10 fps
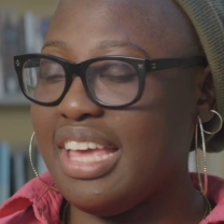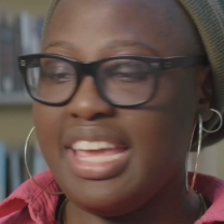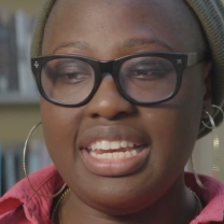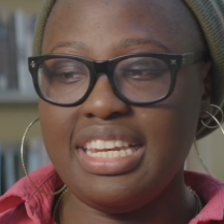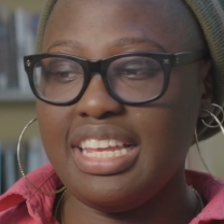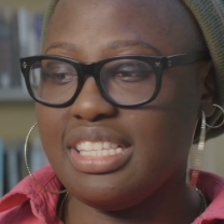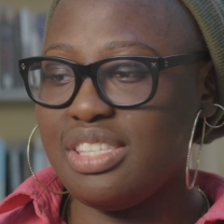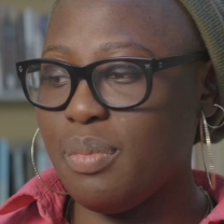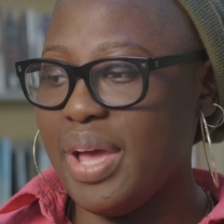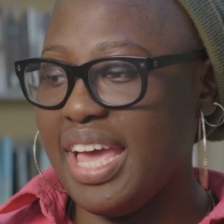in
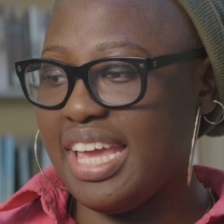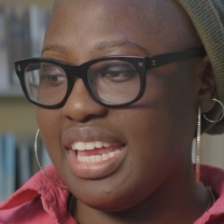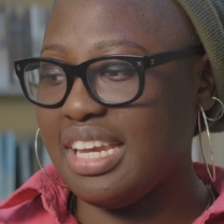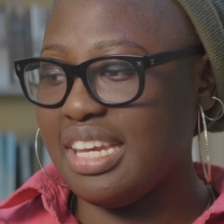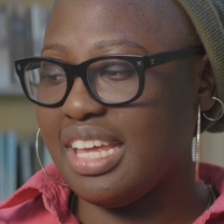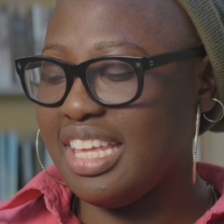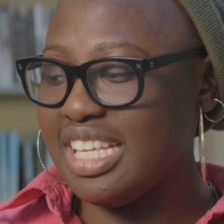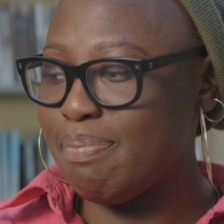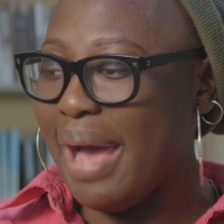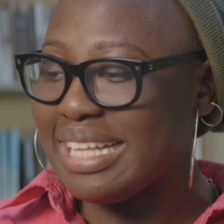somewhere in, I
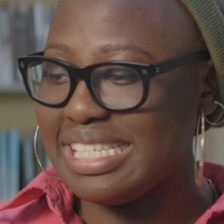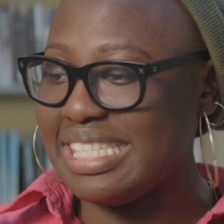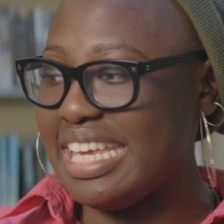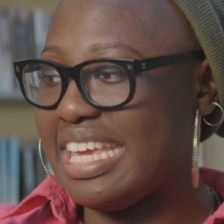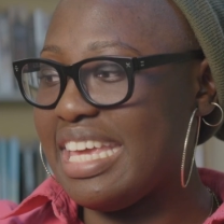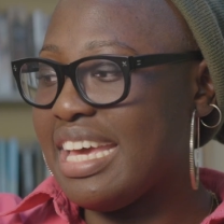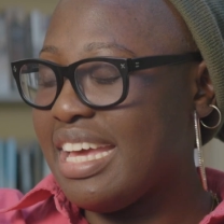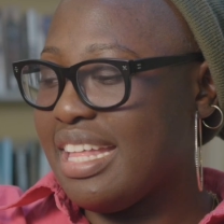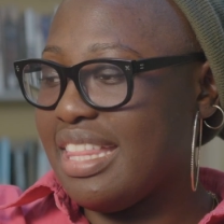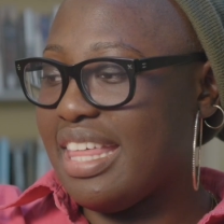think it's Battersea,
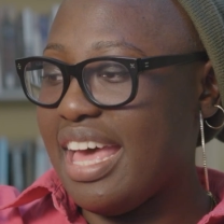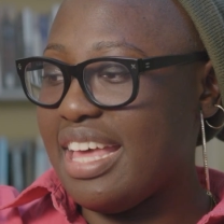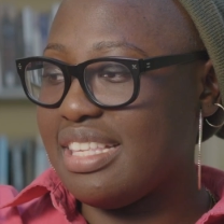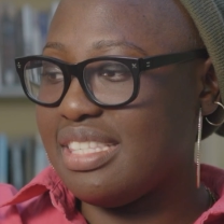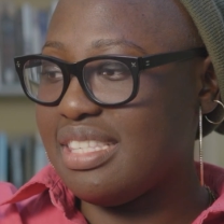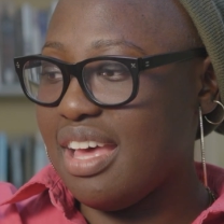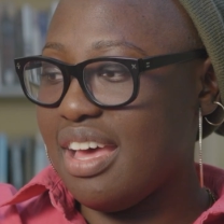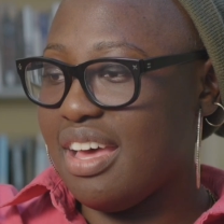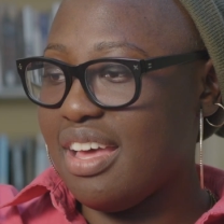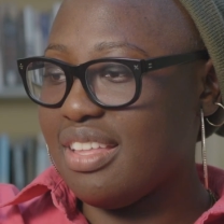there's
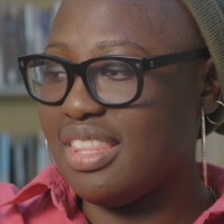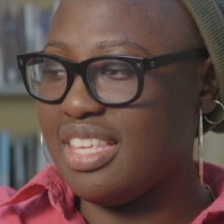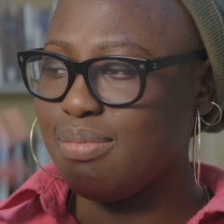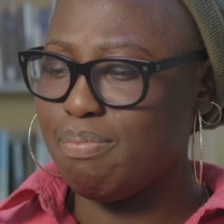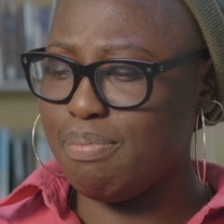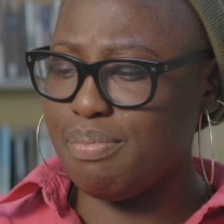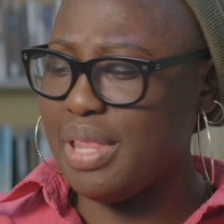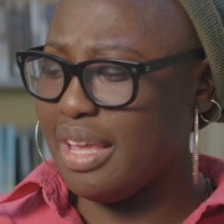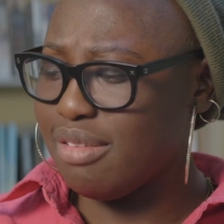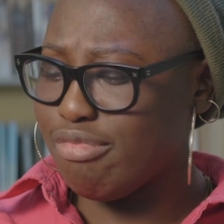this
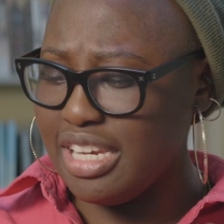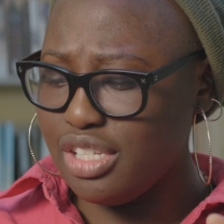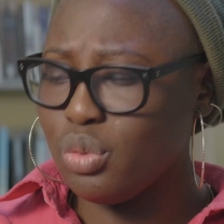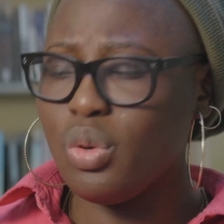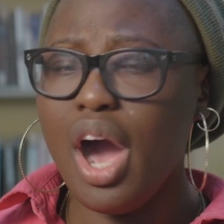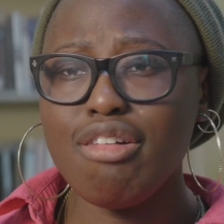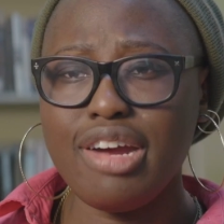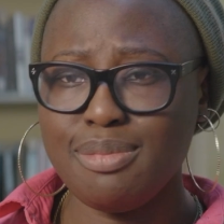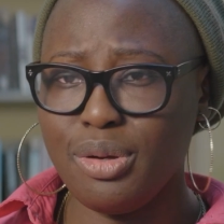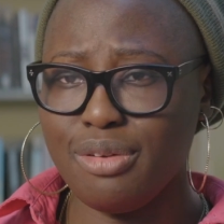like really tall
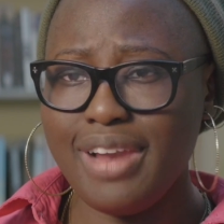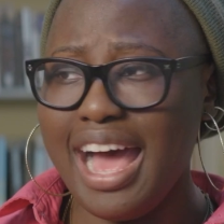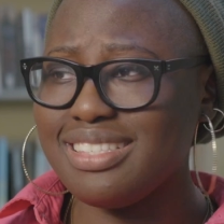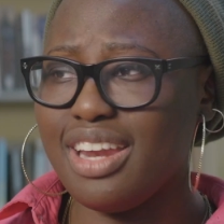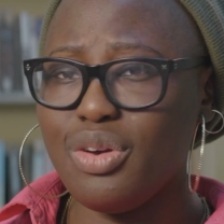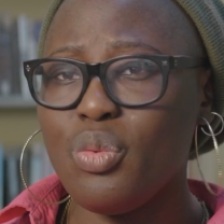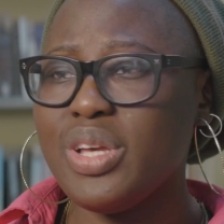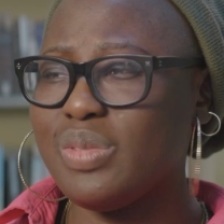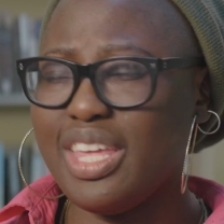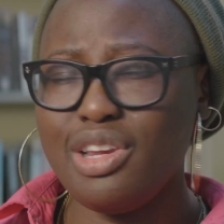high-rise block of flats, and
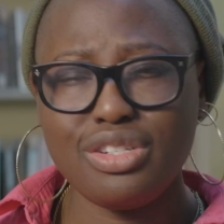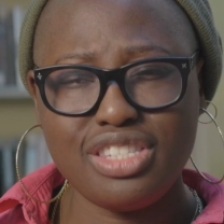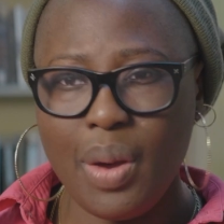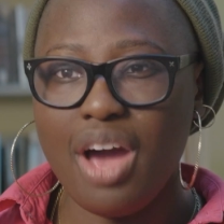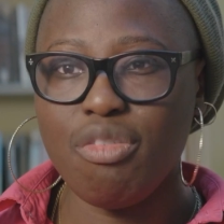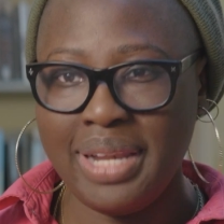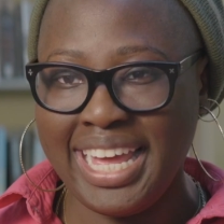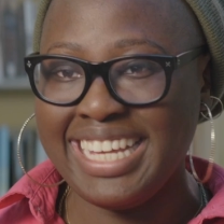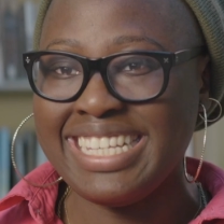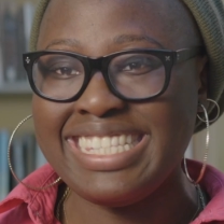they looked so out of
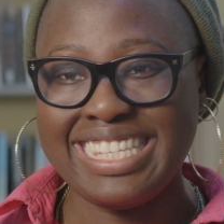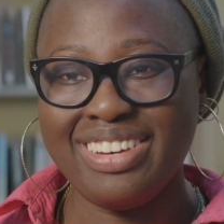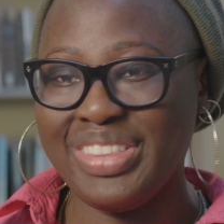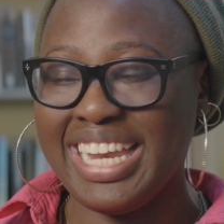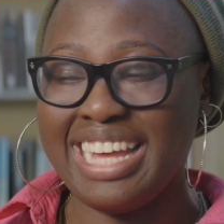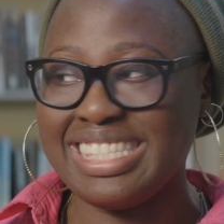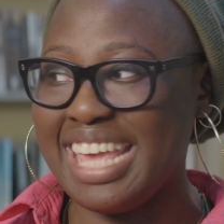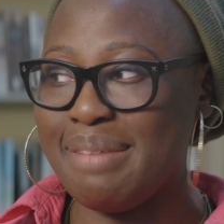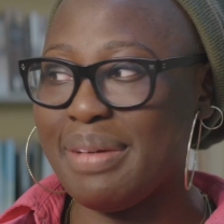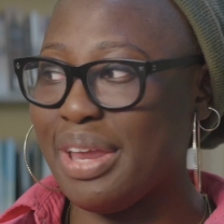place on the
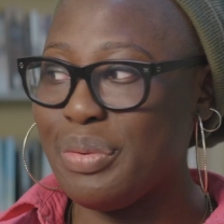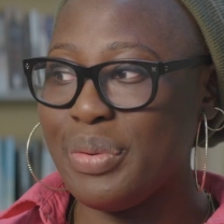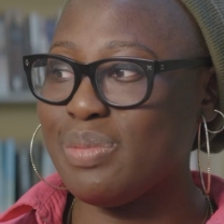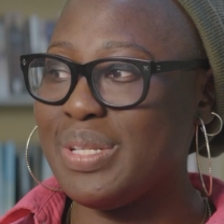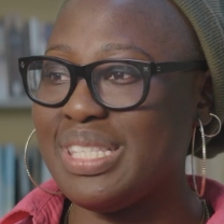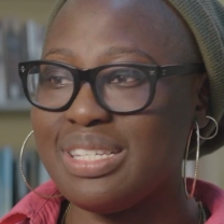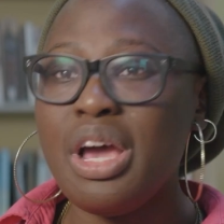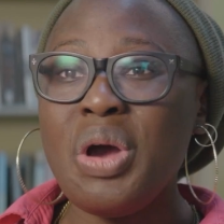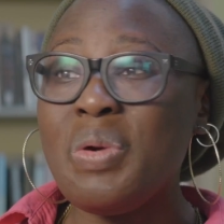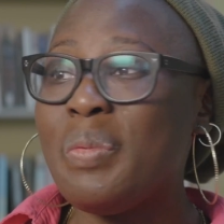landscape, and I always wondered
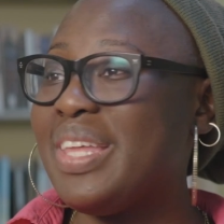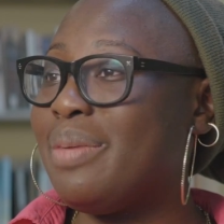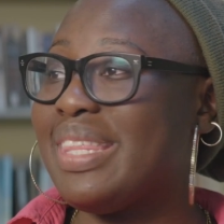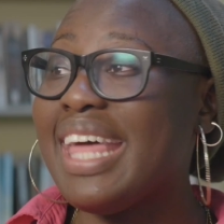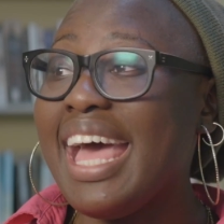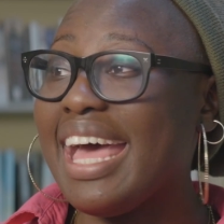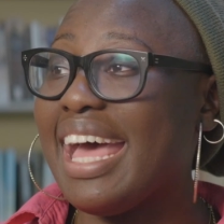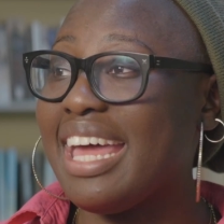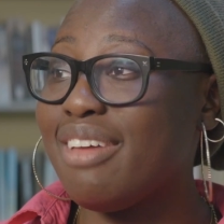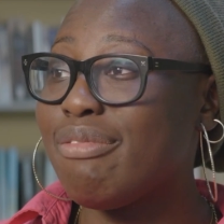why they were there.
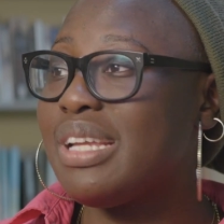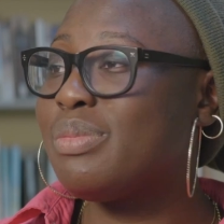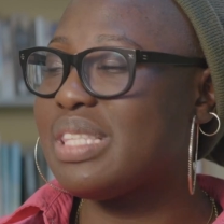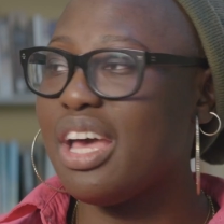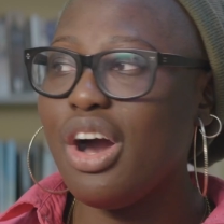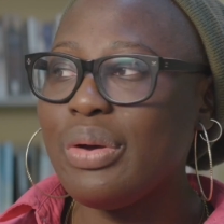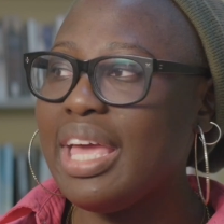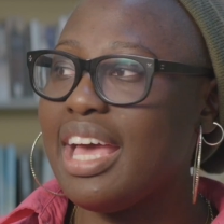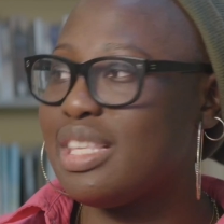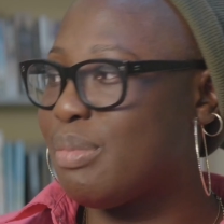And a friend was like, oh
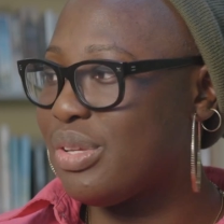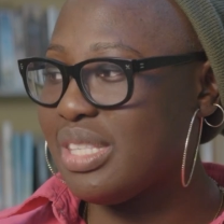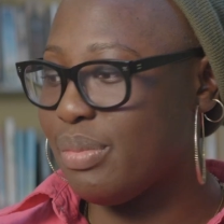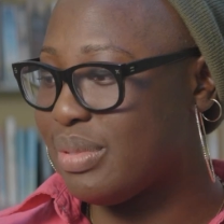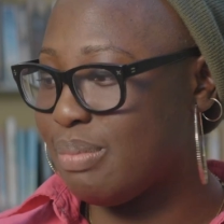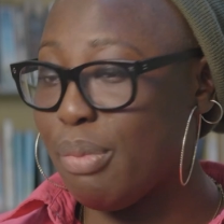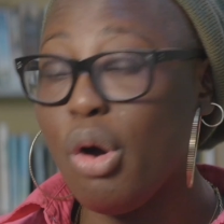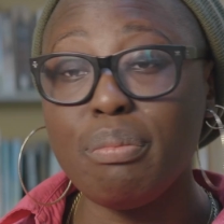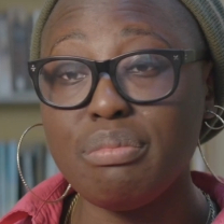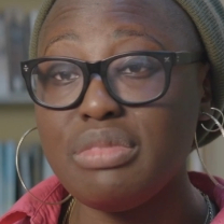yeah, it's because it was
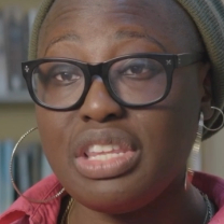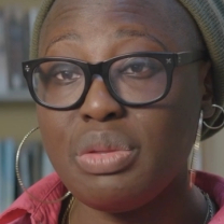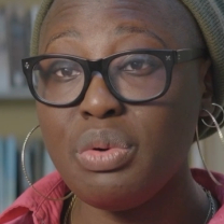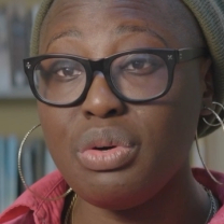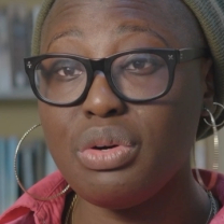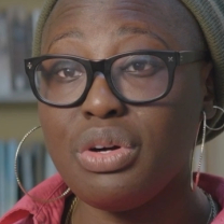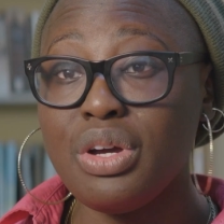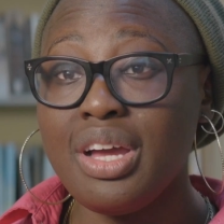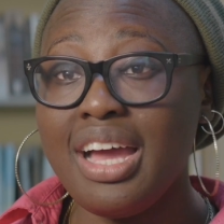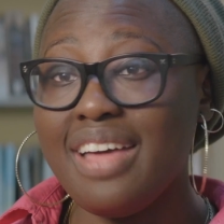bombed in the war,
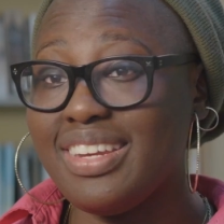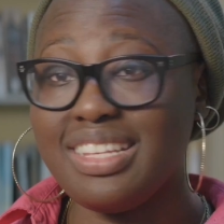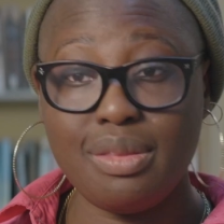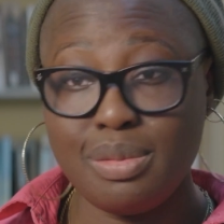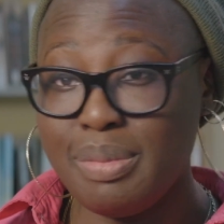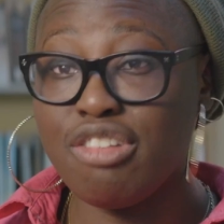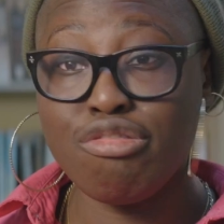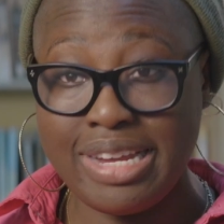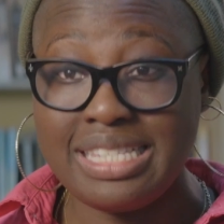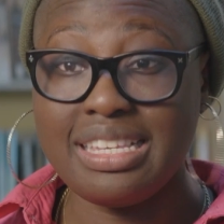and they just had this big
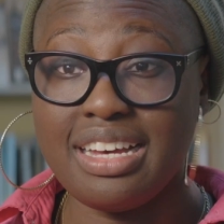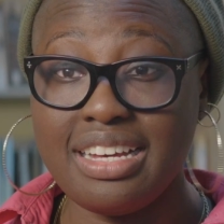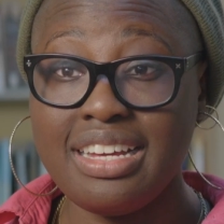crater,